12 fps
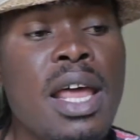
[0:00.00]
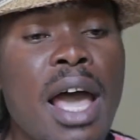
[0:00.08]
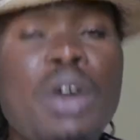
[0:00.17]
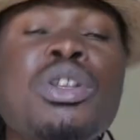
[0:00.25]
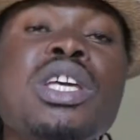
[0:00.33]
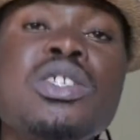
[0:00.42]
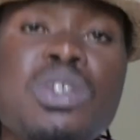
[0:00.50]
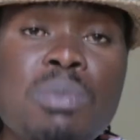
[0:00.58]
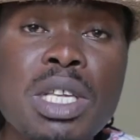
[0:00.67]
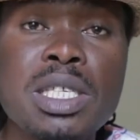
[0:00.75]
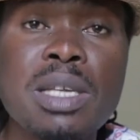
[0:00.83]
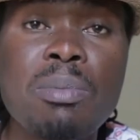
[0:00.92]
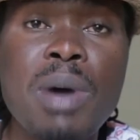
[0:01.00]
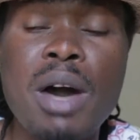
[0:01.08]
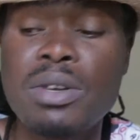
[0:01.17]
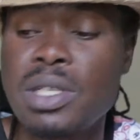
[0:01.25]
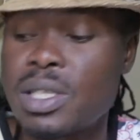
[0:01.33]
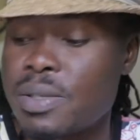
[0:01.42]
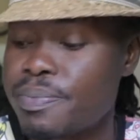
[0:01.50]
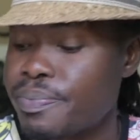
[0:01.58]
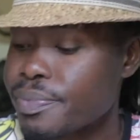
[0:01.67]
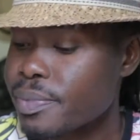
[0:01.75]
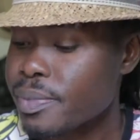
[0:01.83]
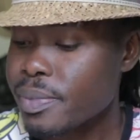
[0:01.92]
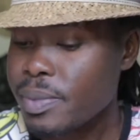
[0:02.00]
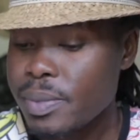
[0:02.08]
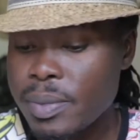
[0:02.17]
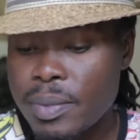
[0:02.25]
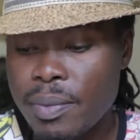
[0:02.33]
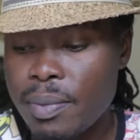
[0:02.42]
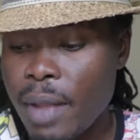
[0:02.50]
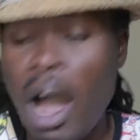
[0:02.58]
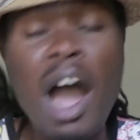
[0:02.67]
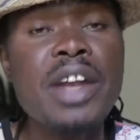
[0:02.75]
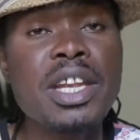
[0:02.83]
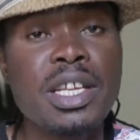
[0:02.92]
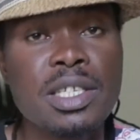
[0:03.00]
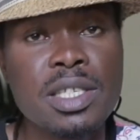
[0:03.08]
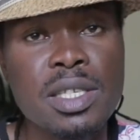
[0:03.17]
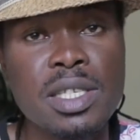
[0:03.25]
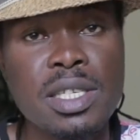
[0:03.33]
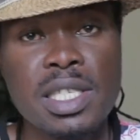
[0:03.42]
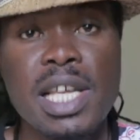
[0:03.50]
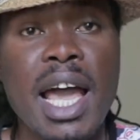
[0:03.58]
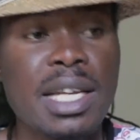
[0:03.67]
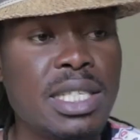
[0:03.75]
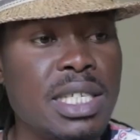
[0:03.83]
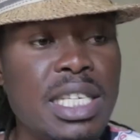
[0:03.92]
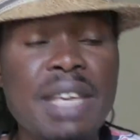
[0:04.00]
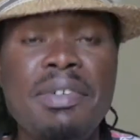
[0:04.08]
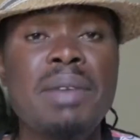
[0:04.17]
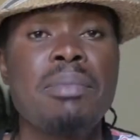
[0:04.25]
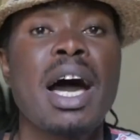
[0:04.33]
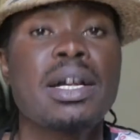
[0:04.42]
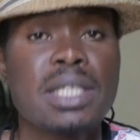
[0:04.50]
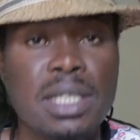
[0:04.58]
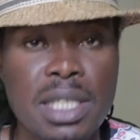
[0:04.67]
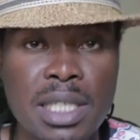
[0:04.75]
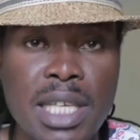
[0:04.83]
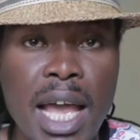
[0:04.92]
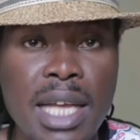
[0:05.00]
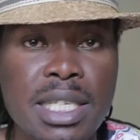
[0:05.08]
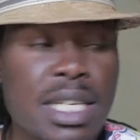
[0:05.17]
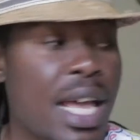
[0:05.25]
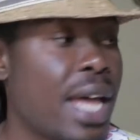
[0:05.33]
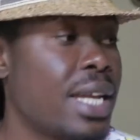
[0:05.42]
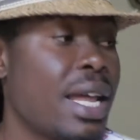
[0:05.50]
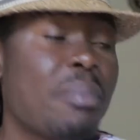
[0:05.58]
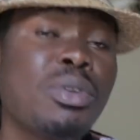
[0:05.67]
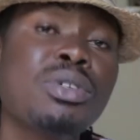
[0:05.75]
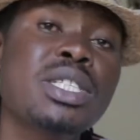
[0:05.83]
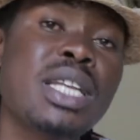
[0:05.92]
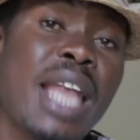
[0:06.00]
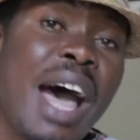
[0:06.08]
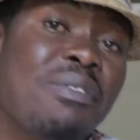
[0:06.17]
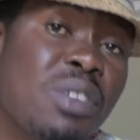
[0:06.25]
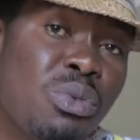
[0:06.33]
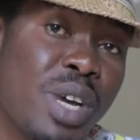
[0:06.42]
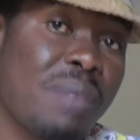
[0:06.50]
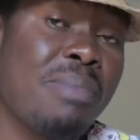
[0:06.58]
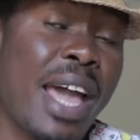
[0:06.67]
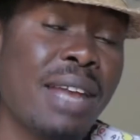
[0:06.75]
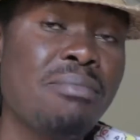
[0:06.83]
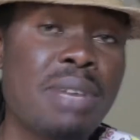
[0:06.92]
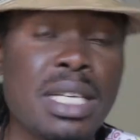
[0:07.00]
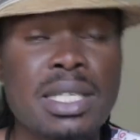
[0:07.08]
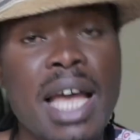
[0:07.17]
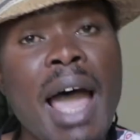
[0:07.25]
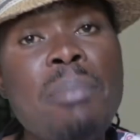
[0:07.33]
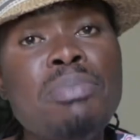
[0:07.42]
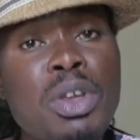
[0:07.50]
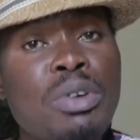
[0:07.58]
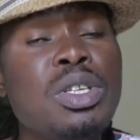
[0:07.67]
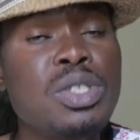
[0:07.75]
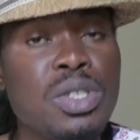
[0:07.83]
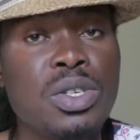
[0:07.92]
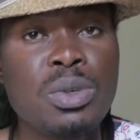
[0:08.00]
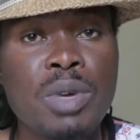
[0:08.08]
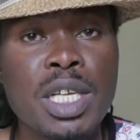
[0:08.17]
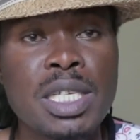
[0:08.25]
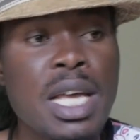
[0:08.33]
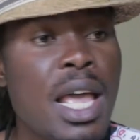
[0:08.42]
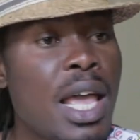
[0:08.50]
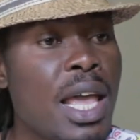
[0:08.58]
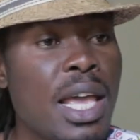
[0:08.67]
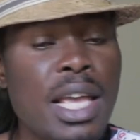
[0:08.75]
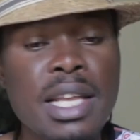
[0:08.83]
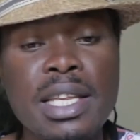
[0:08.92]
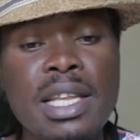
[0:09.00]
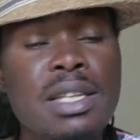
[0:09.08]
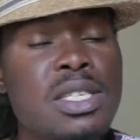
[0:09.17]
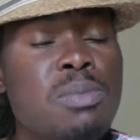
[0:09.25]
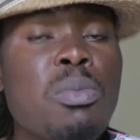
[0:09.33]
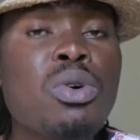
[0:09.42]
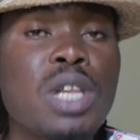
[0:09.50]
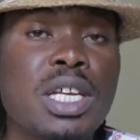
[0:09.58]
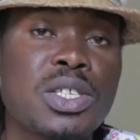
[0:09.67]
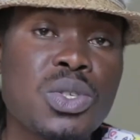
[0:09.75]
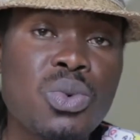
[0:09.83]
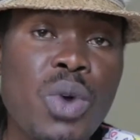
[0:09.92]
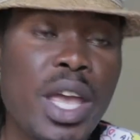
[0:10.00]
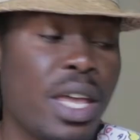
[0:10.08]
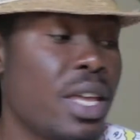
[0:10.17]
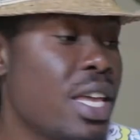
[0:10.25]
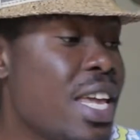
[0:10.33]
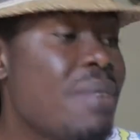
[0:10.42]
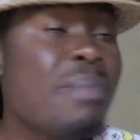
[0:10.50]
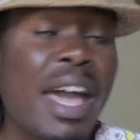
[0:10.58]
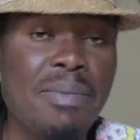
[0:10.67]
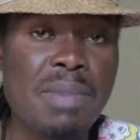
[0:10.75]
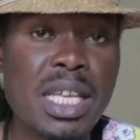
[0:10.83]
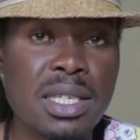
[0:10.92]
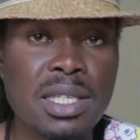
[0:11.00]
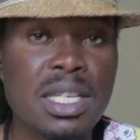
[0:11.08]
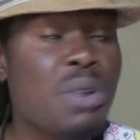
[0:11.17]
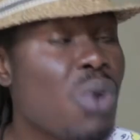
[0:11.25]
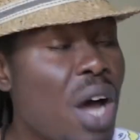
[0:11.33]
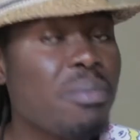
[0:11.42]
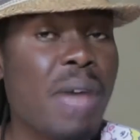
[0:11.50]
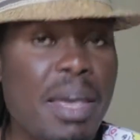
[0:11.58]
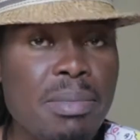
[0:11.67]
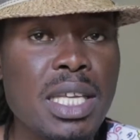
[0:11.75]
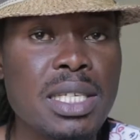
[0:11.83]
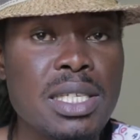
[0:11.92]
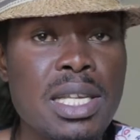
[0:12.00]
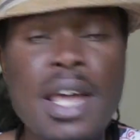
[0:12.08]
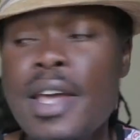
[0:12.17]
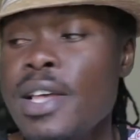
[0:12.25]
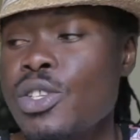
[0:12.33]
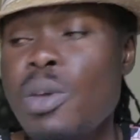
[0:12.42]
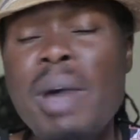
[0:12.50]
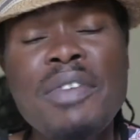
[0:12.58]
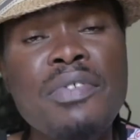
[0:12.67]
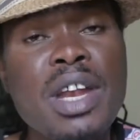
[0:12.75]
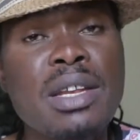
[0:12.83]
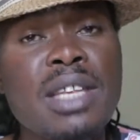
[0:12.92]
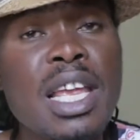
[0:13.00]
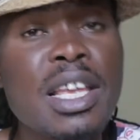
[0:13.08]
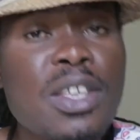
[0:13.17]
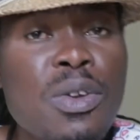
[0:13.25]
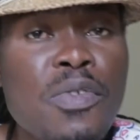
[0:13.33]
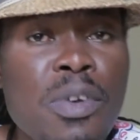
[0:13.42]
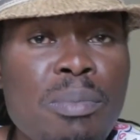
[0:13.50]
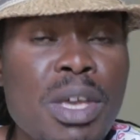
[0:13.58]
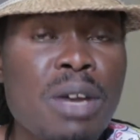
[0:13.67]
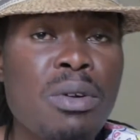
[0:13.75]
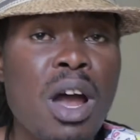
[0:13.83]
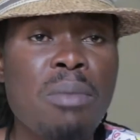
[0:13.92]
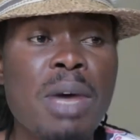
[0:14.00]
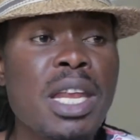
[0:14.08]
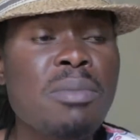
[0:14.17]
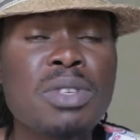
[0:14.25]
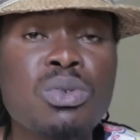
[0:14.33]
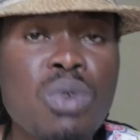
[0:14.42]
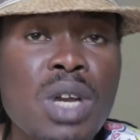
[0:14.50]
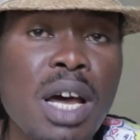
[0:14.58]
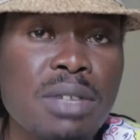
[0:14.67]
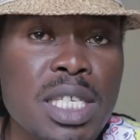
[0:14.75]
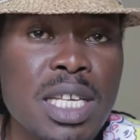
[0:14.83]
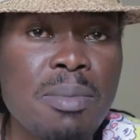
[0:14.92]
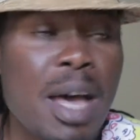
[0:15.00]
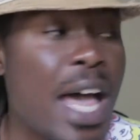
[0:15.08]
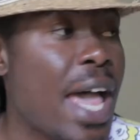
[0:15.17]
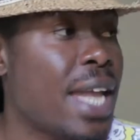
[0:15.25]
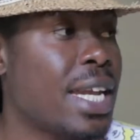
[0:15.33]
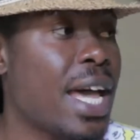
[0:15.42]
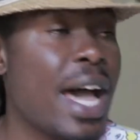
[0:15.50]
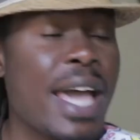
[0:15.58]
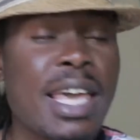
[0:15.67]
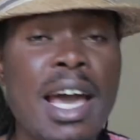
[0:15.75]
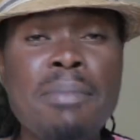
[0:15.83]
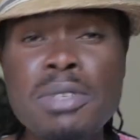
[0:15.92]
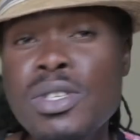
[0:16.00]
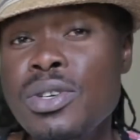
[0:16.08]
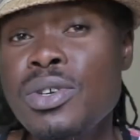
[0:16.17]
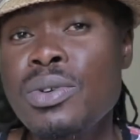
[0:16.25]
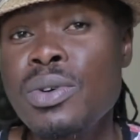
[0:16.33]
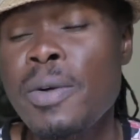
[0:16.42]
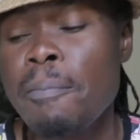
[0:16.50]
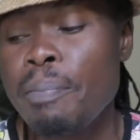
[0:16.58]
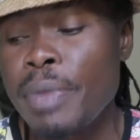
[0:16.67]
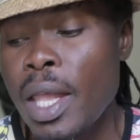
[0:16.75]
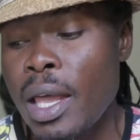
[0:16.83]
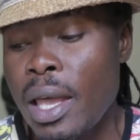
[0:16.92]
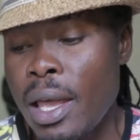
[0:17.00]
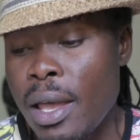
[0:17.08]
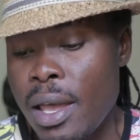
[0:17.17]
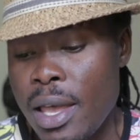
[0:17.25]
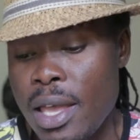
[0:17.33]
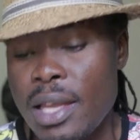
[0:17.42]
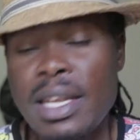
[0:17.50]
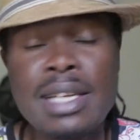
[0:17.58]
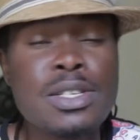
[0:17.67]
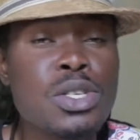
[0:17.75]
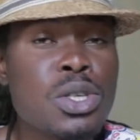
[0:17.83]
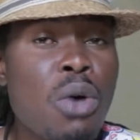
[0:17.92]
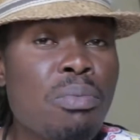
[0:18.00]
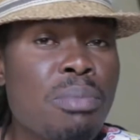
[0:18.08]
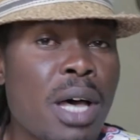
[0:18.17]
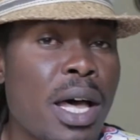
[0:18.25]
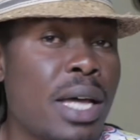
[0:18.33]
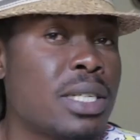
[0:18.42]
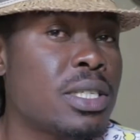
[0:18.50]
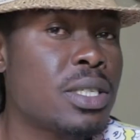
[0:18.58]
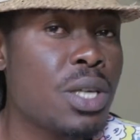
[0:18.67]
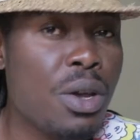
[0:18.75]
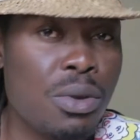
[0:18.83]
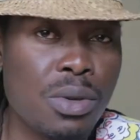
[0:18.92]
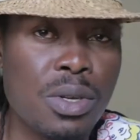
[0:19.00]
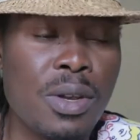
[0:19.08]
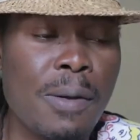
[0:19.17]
According to me, it's about adding to society, giving back to society. And I'm not an affluent man, but I'm going to do it in the smallest way, in my means, around my means. So my friend, thank you for being around. My name is Ronald Sima, and I come to you in a somber tone.